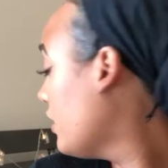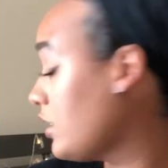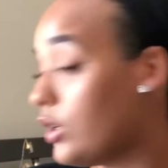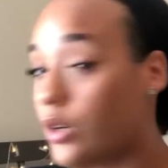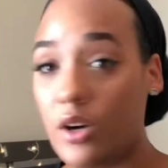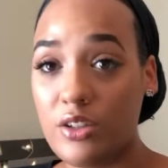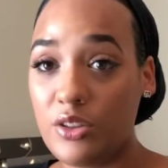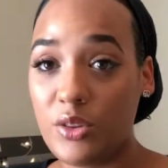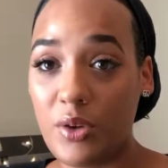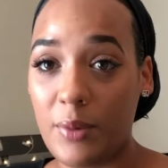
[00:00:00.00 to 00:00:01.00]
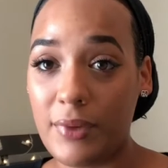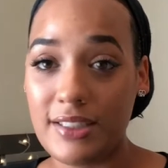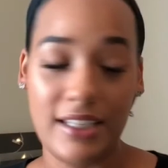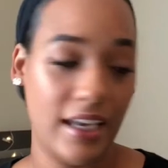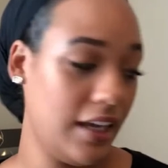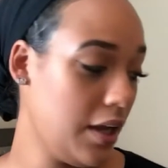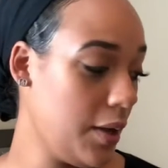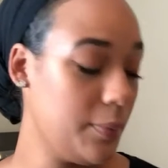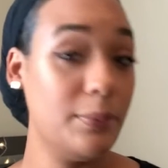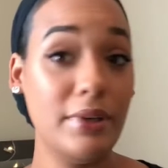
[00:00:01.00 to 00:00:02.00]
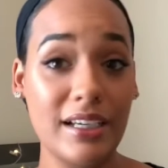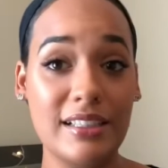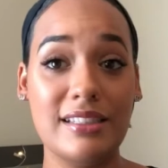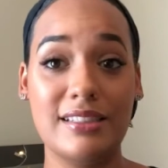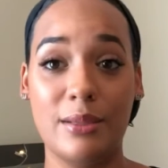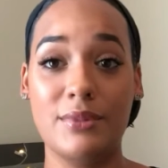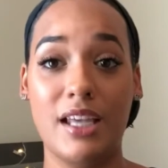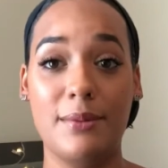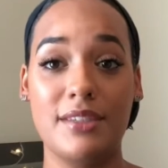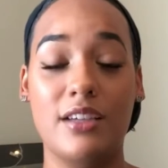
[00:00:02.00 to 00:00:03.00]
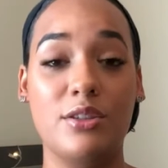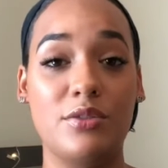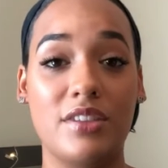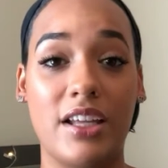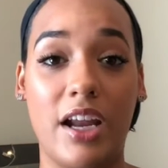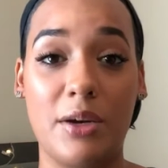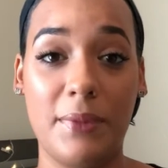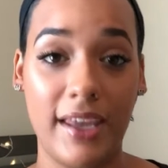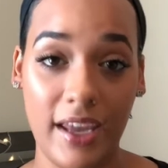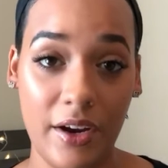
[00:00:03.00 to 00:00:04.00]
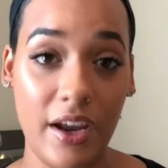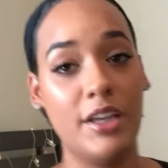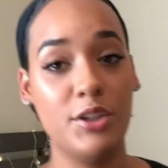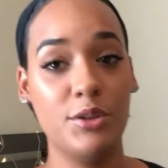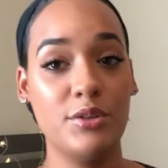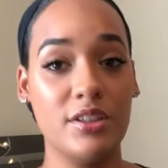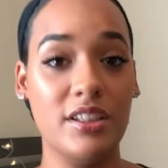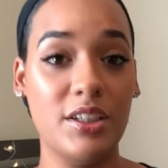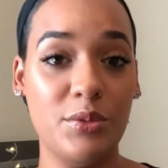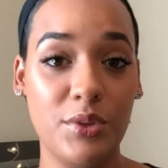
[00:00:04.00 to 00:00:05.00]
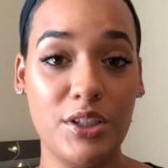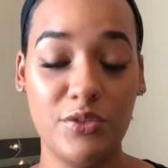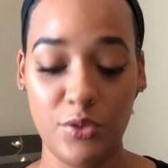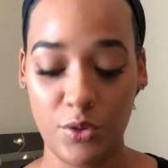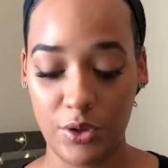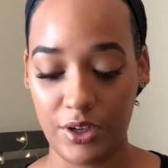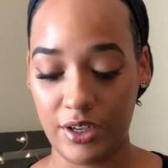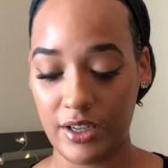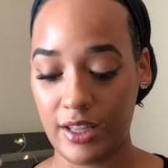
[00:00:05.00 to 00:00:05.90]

go on throughout my day, but sometimes I do flat iron my hair. I usually reach for